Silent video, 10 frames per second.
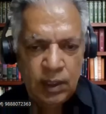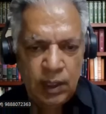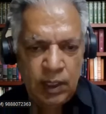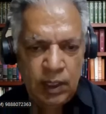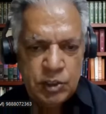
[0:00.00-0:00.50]

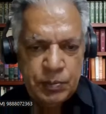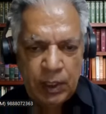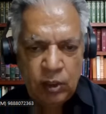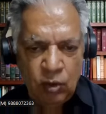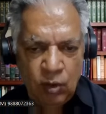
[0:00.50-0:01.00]
in
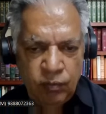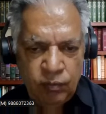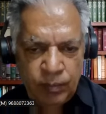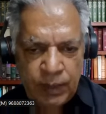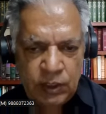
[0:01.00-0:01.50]
respect of
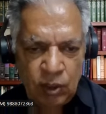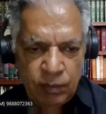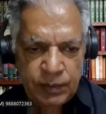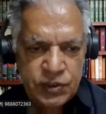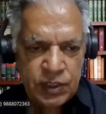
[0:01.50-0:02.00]
bills
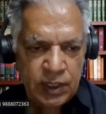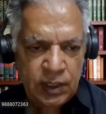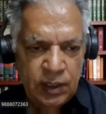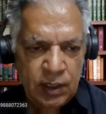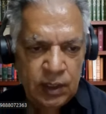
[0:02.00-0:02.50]
of
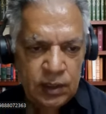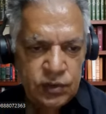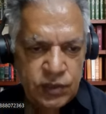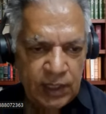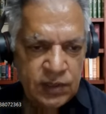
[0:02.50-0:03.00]
exchange,
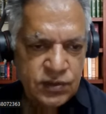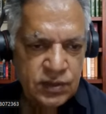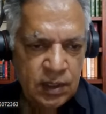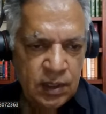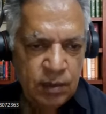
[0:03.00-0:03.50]
checks,
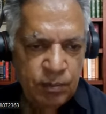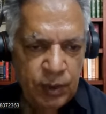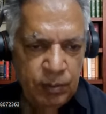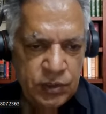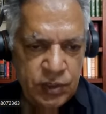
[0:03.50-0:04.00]

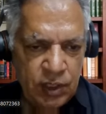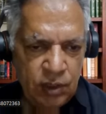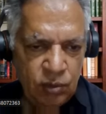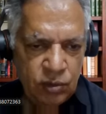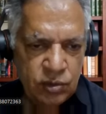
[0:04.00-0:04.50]
promissory
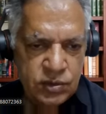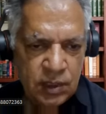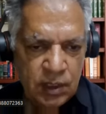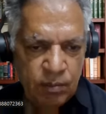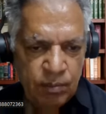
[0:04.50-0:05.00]
notes,
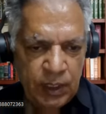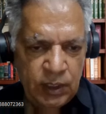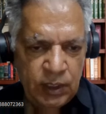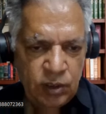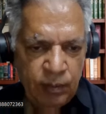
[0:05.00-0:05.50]

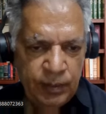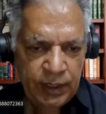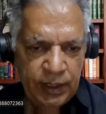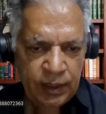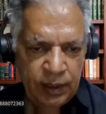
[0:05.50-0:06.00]
bills of
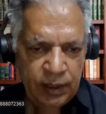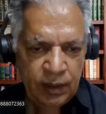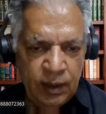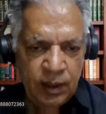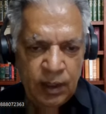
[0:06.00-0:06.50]
lading,
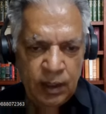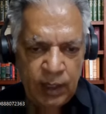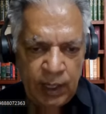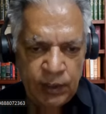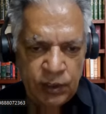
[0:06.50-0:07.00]

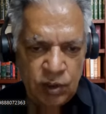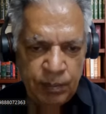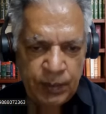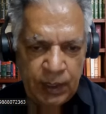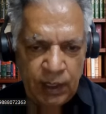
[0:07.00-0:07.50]
letters
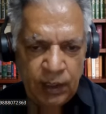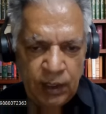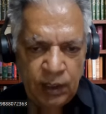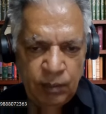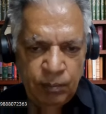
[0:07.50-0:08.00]
of
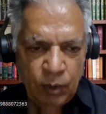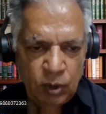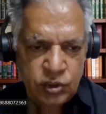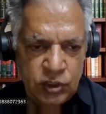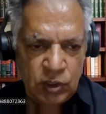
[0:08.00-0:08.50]
credit,
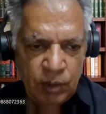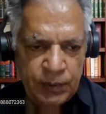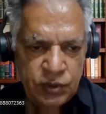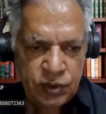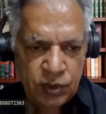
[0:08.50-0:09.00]
policies of
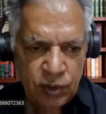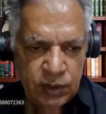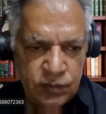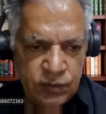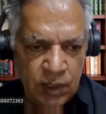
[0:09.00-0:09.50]

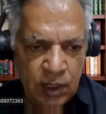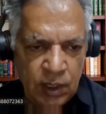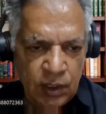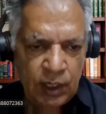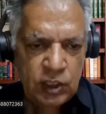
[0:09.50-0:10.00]
insurance,
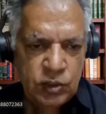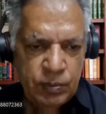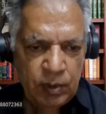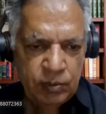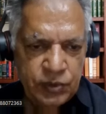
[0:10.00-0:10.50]

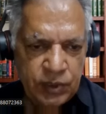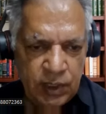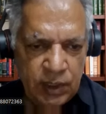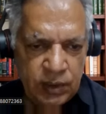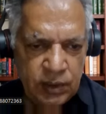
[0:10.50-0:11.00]
transfer of
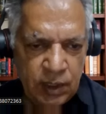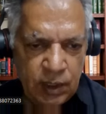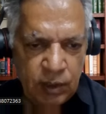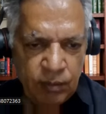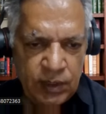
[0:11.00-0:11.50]
shares,
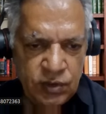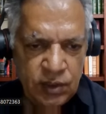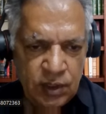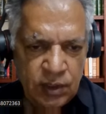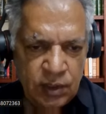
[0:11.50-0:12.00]

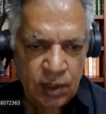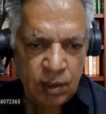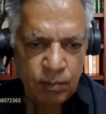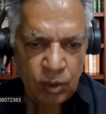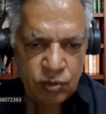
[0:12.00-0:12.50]
debentures,
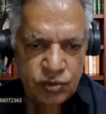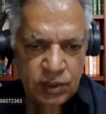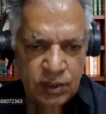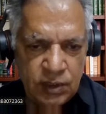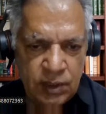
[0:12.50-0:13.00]

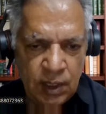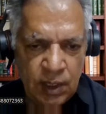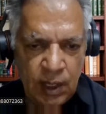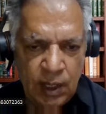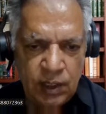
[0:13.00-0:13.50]
proxies,
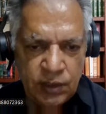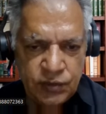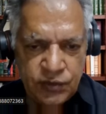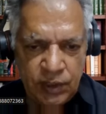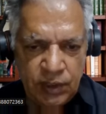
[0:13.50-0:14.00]
and
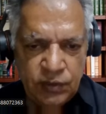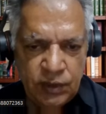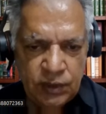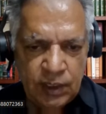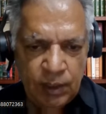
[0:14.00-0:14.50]
receipts
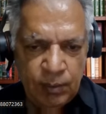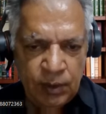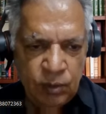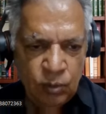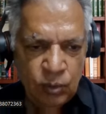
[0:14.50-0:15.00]
is
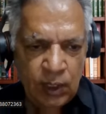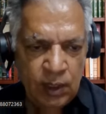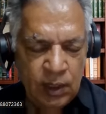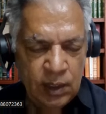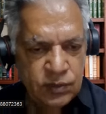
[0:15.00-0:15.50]
given to the
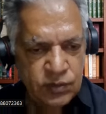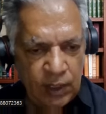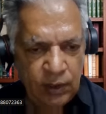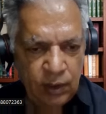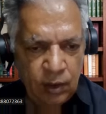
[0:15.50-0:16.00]

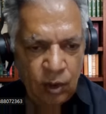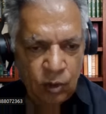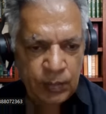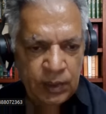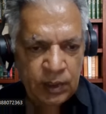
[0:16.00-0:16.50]
central
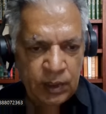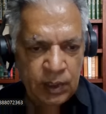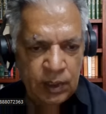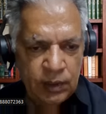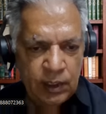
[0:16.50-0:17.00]
government.
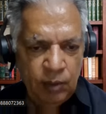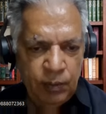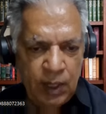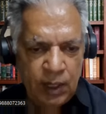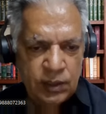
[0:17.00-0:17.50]

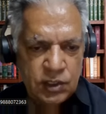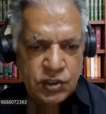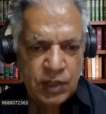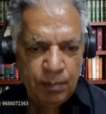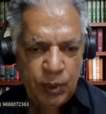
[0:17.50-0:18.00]
Therefore, the
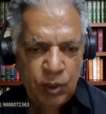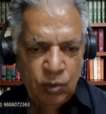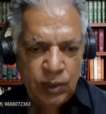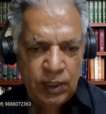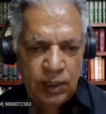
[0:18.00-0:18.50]
stamp
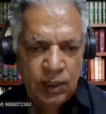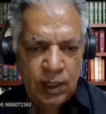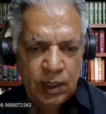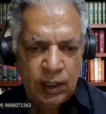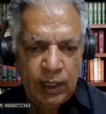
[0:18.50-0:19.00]
duty
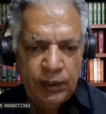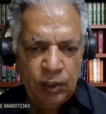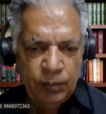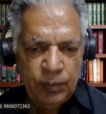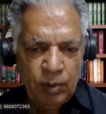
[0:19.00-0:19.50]

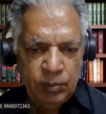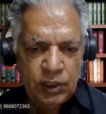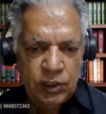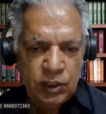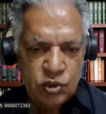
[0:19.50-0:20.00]
collected from
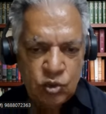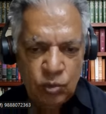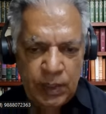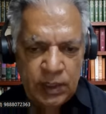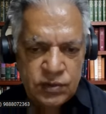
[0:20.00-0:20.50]
these
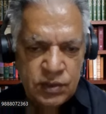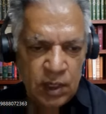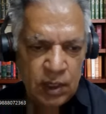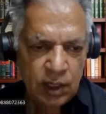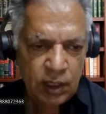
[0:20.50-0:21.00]
instruments
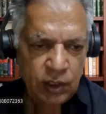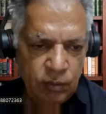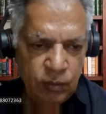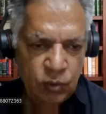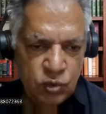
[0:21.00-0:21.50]

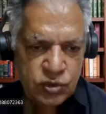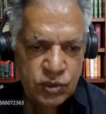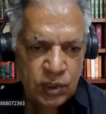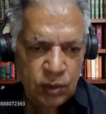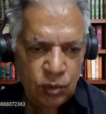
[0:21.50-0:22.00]
contributes
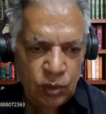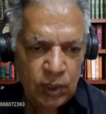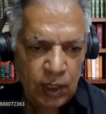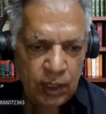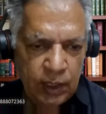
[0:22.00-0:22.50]
to
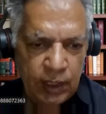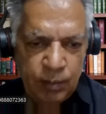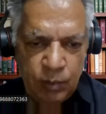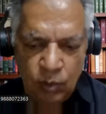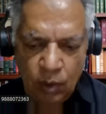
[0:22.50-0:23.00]
the
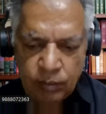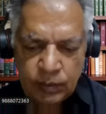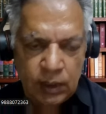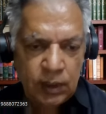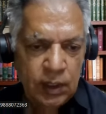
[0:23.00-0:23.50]
revenue of
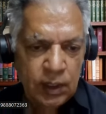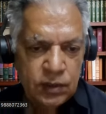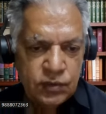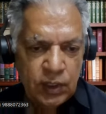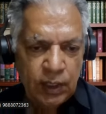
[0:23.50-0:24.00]
the
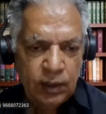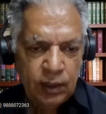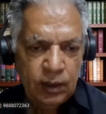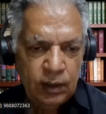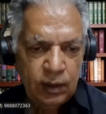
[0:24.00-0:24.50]

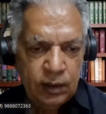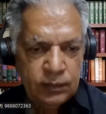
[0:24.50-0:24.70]
central